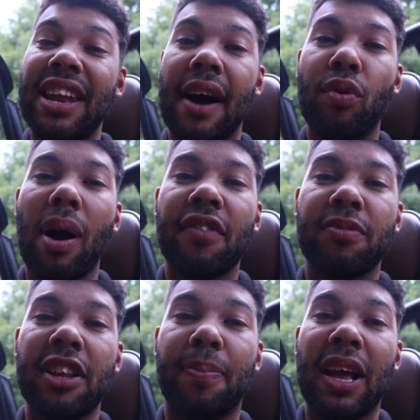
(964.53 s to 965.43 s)
Now, the weather's
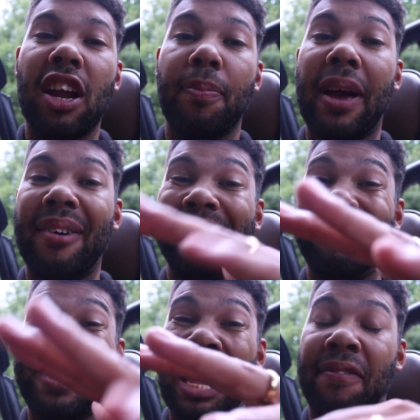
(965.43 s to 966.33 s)
meant to be a little bit
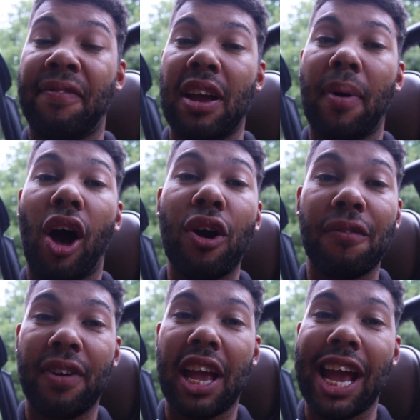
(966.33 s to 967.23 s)
iffy, but
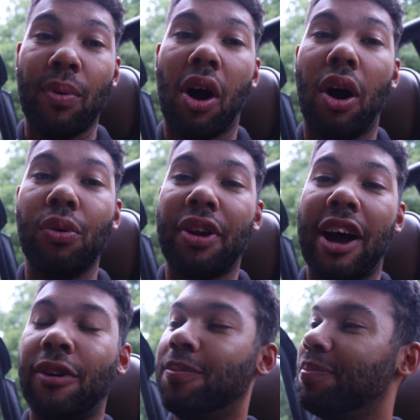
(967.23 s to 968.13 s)
hopefully it will hold
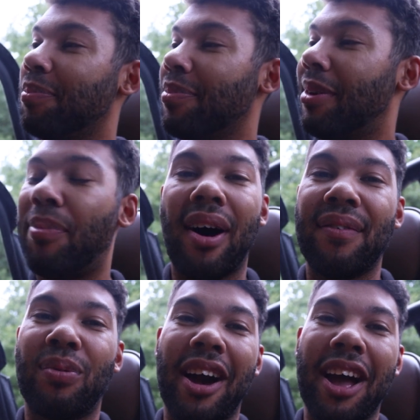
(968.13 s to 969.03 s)
out. But
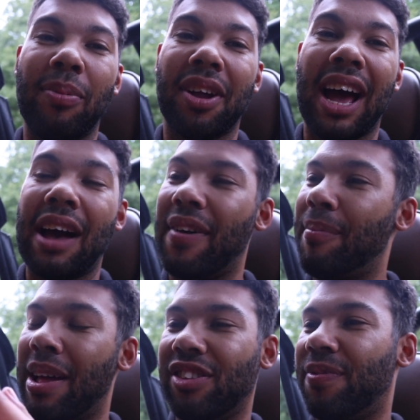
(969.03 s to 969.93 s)
either way, I'm going to have
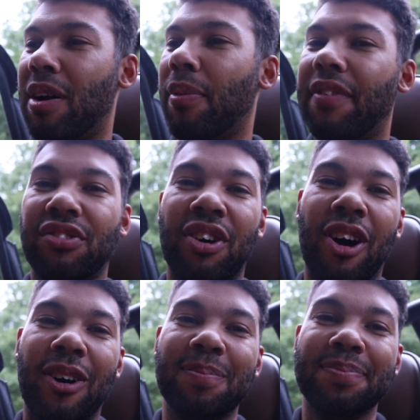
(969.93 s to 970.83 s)
immense fun with this
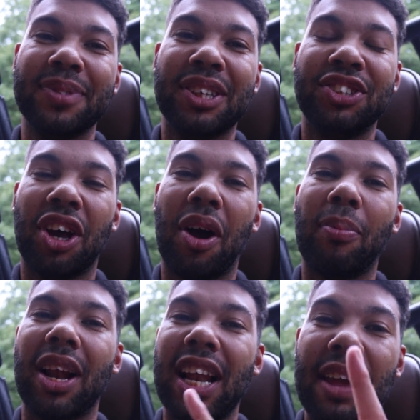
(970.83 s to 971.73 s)
car. So I'm
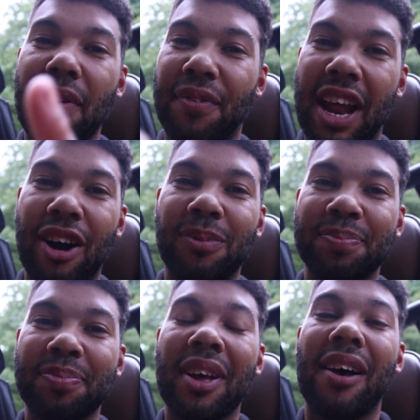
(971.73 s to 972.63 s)
going to leave it for now.
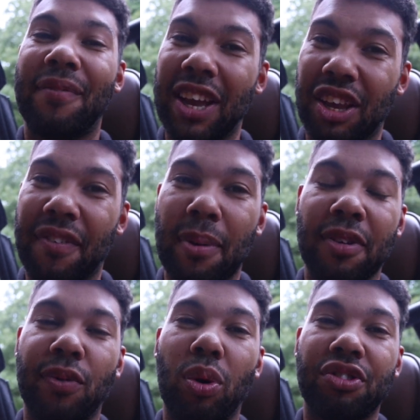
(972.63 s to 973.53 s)
Thank you very
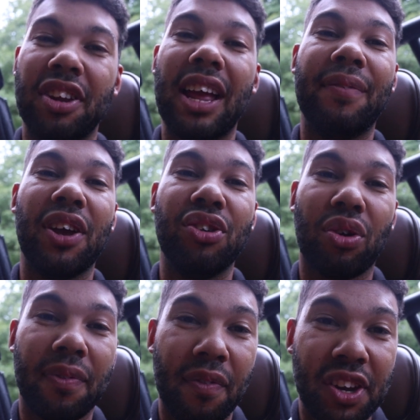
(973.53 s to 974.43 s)
much for watching. If you
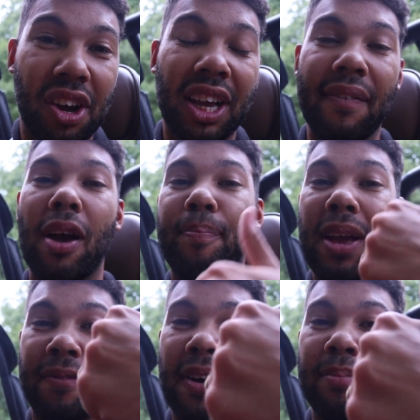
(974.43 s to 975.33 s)
enjoyed the video, give it a
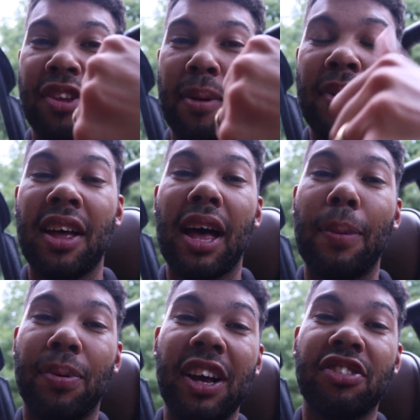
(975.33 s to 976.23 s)
big thumbs up.
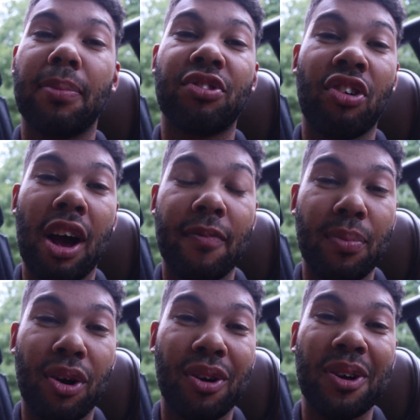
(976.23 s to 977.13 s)
And please subscribe for
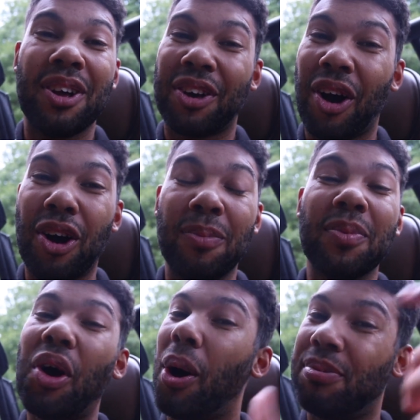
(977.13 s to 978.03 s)
more car
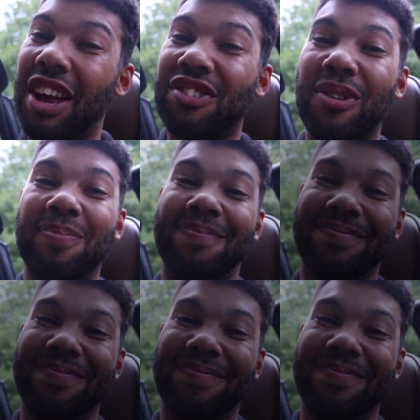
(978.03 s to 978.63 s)
obsession.